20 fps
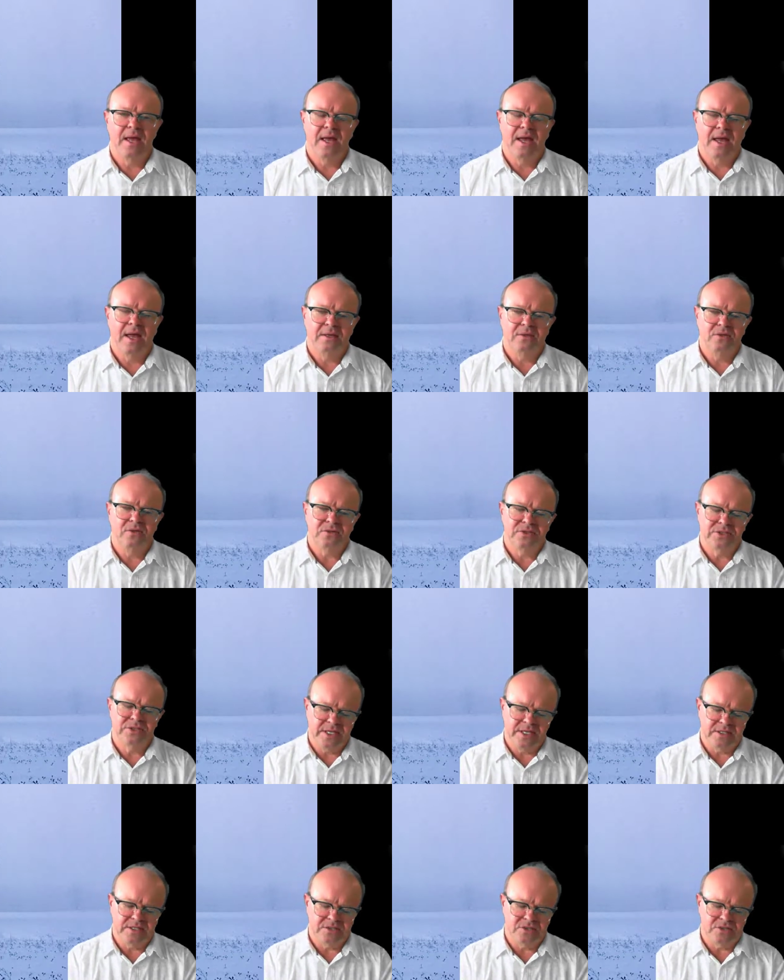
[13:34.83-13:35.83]
you'll
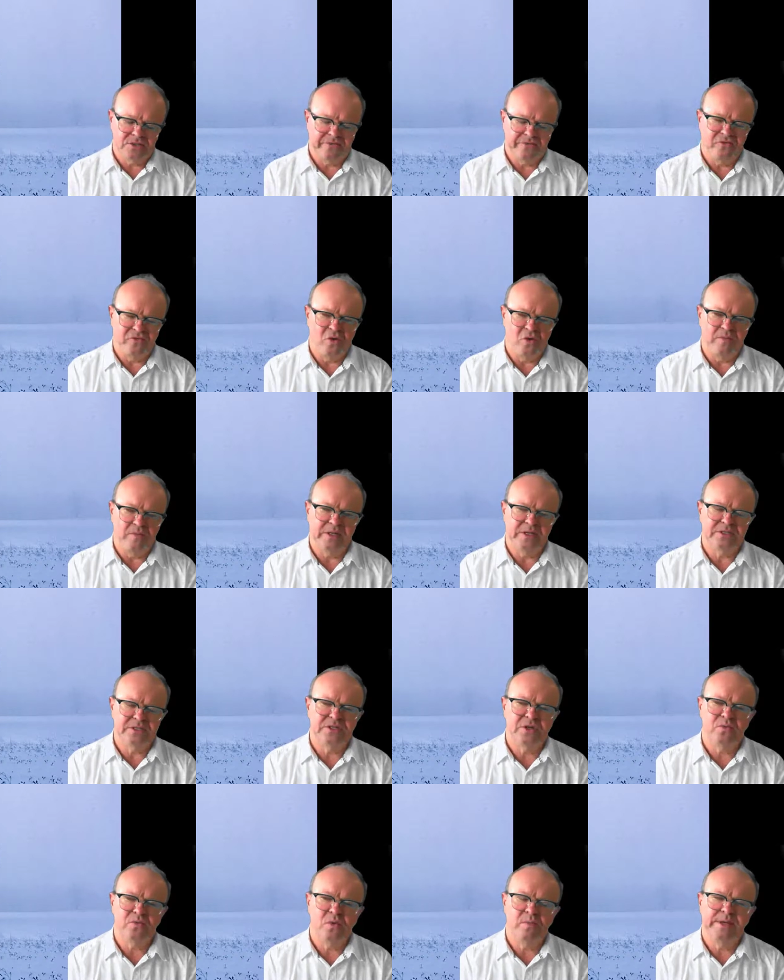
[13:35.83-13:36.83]
see the sort of formulas
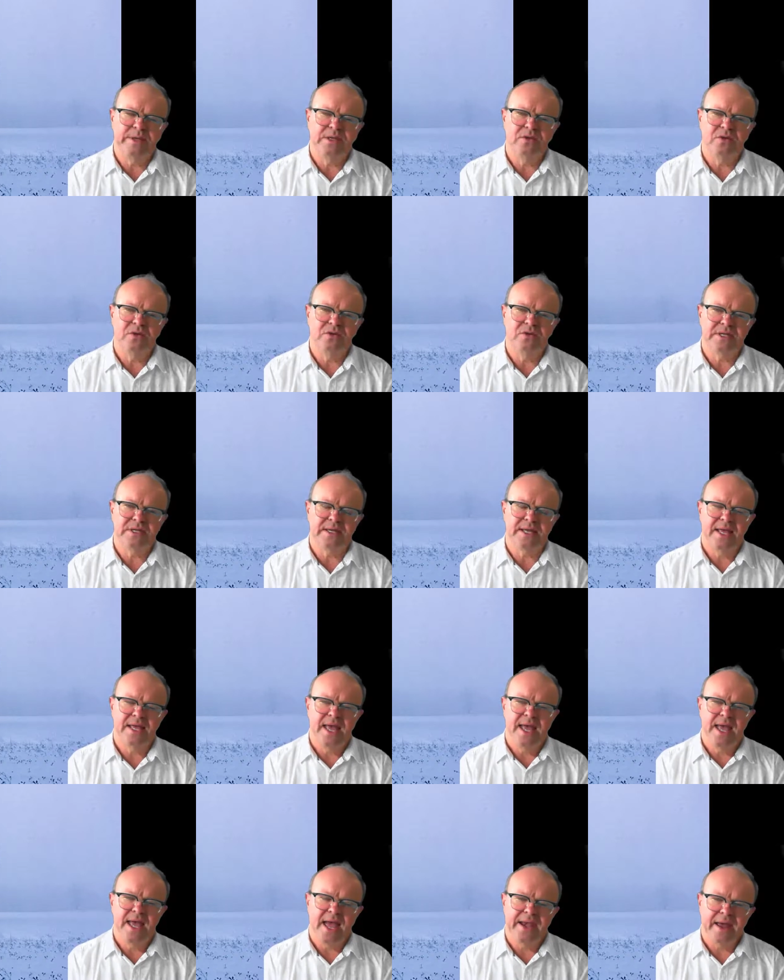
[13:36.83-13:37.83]
that we'll be using.
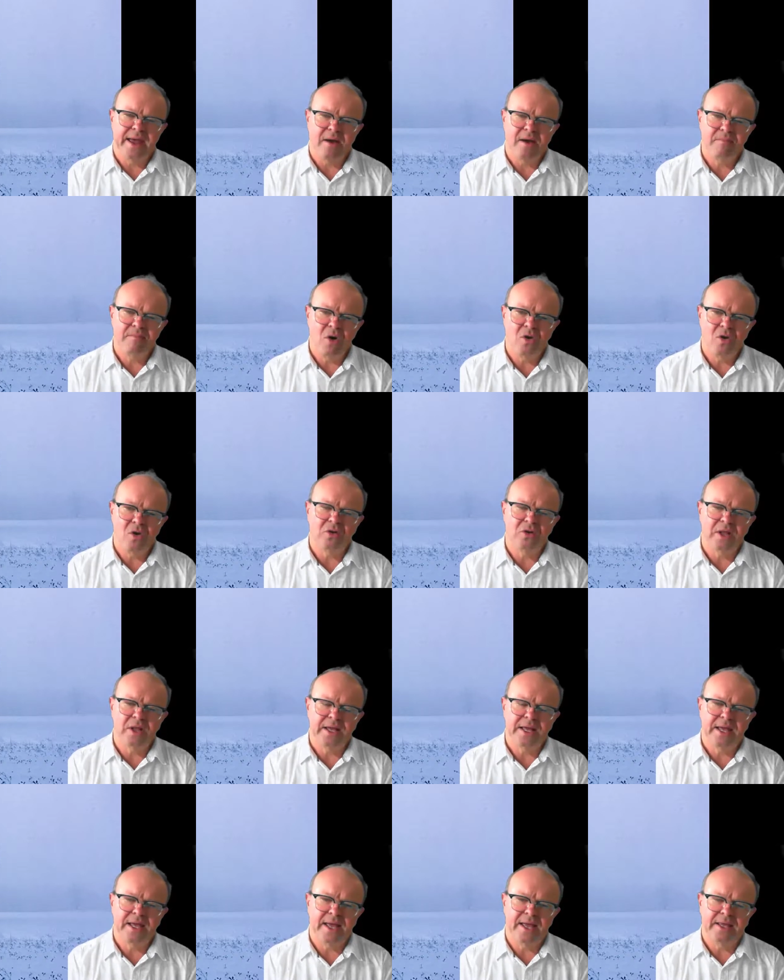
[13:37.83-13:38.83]
And our model,
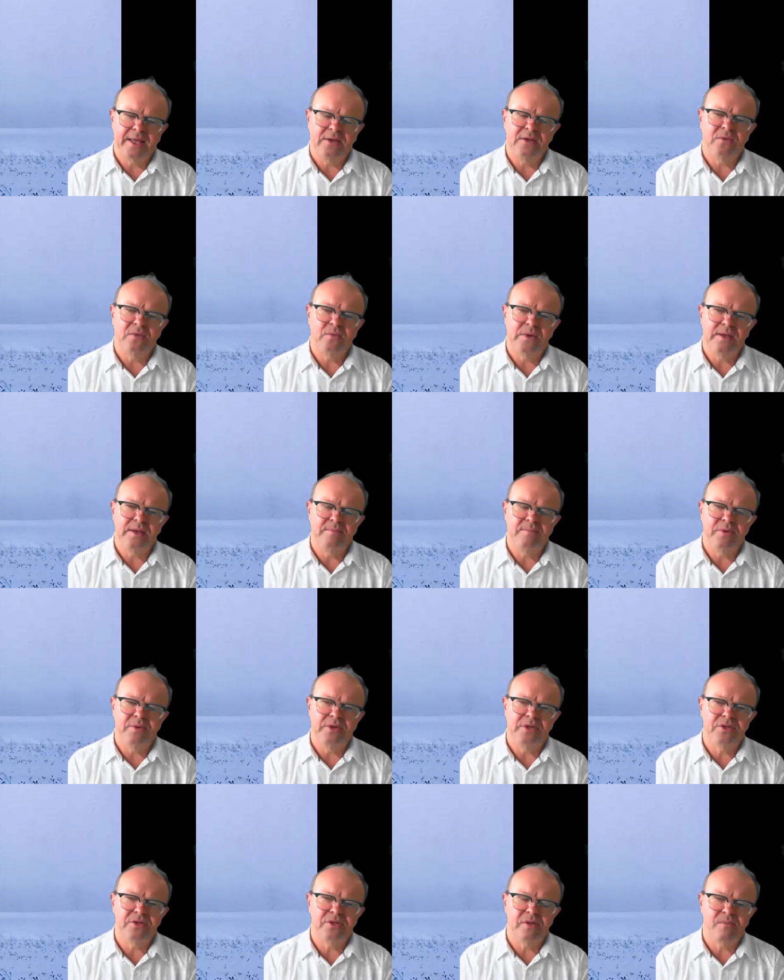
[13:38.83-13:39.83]
we input
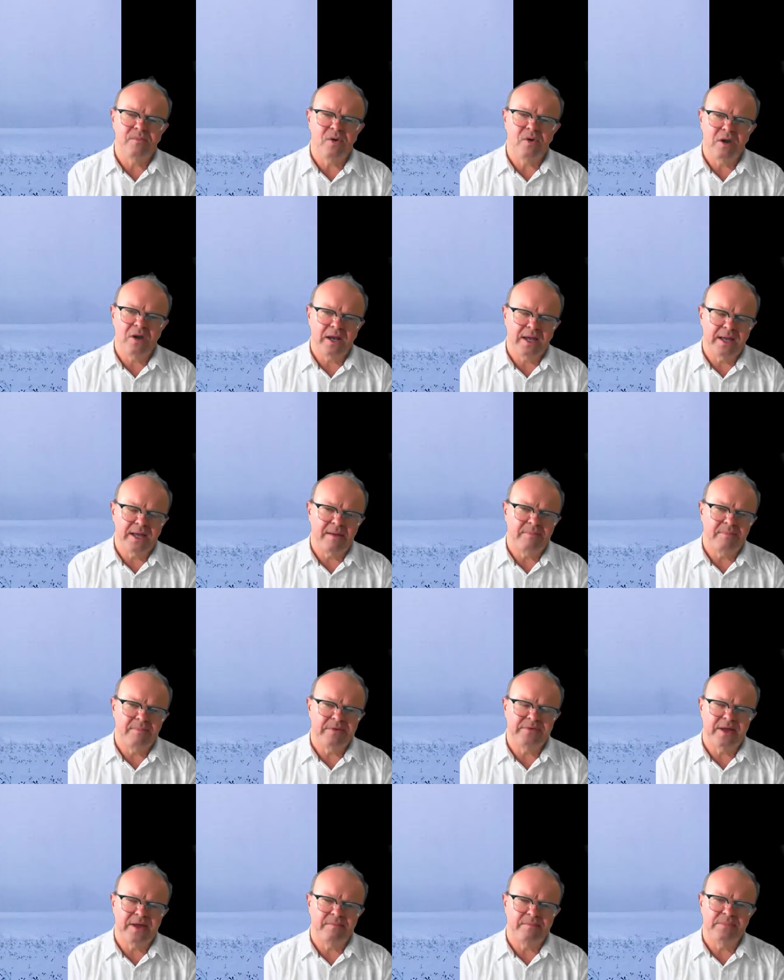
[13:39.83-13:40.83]
into the model a couple
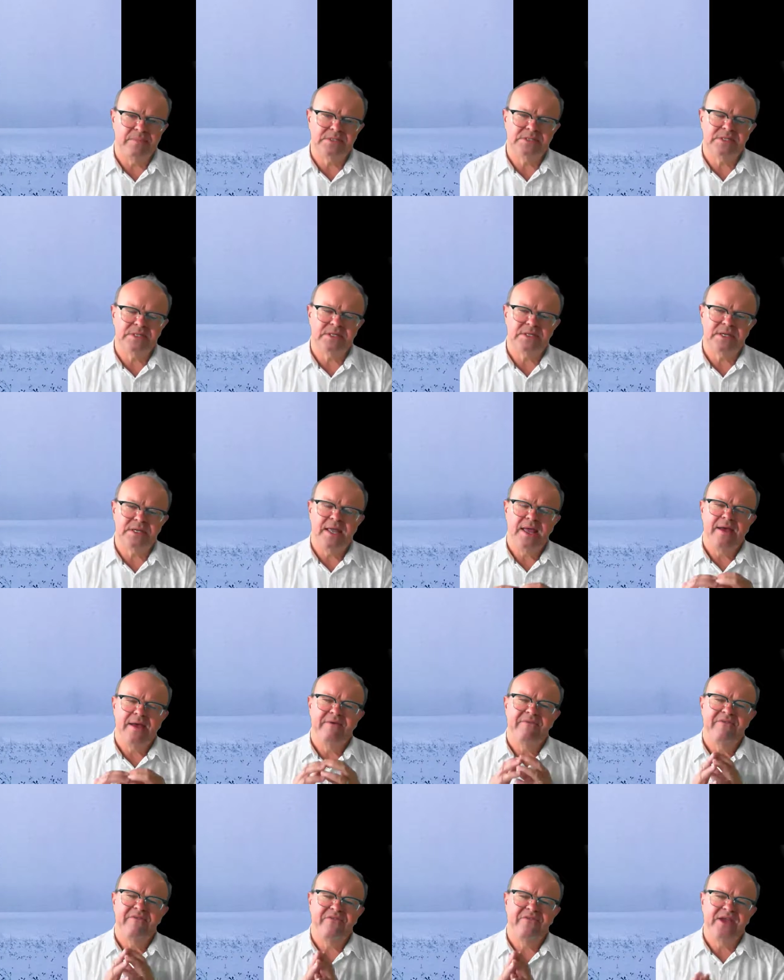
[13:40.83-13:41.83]
of numbers that
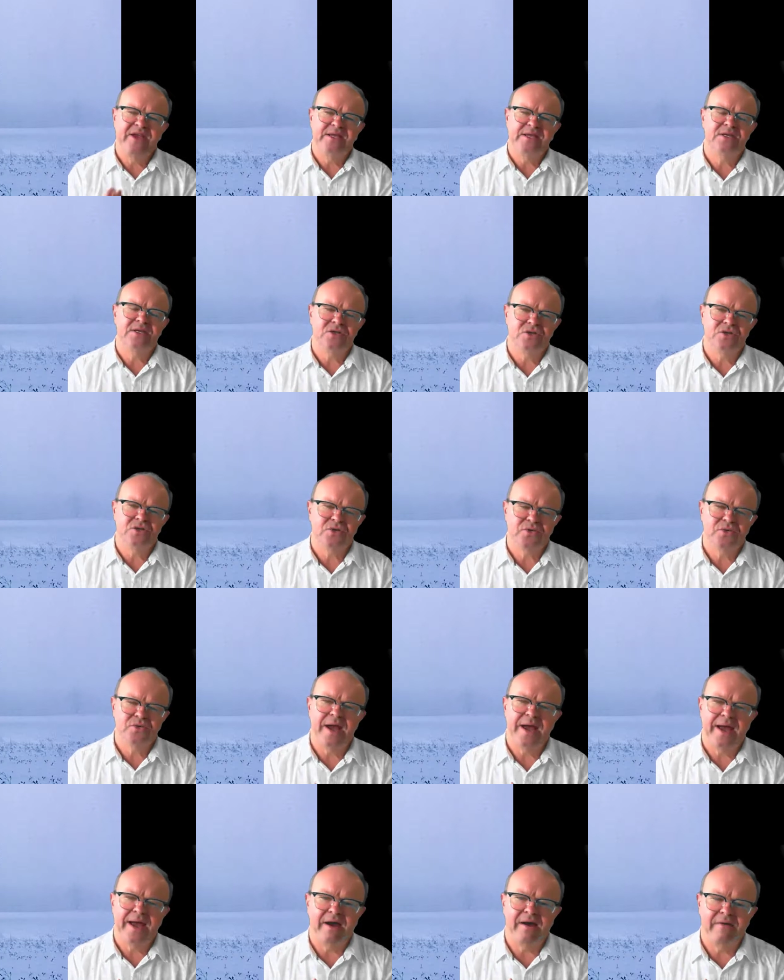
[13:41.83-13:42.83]
feed into
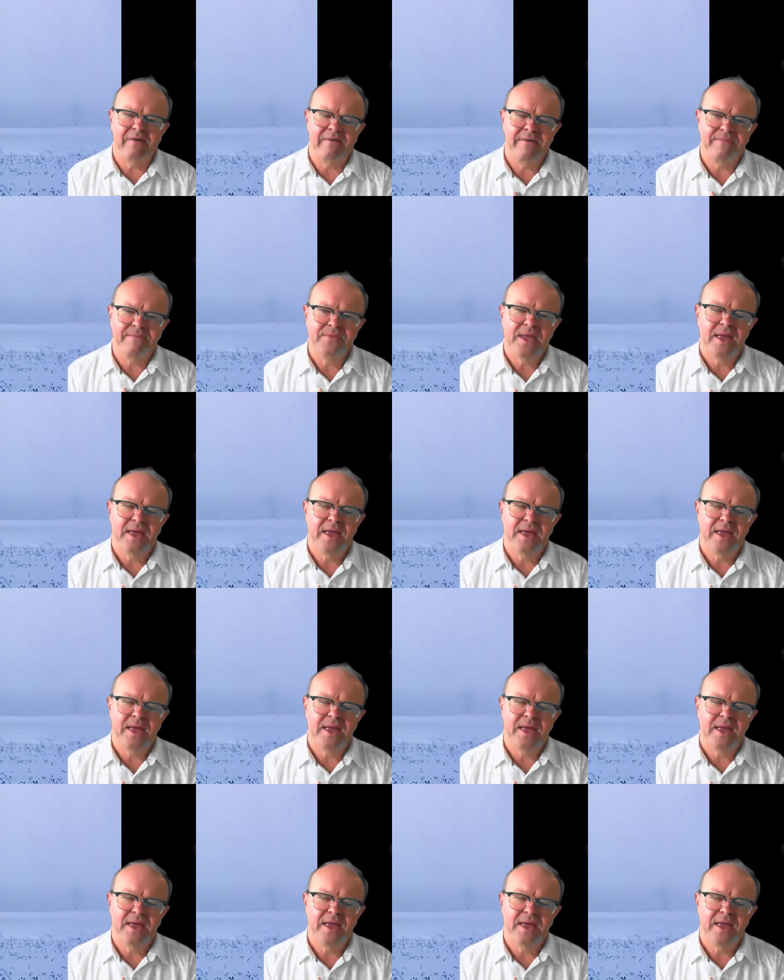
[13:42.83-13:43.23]
our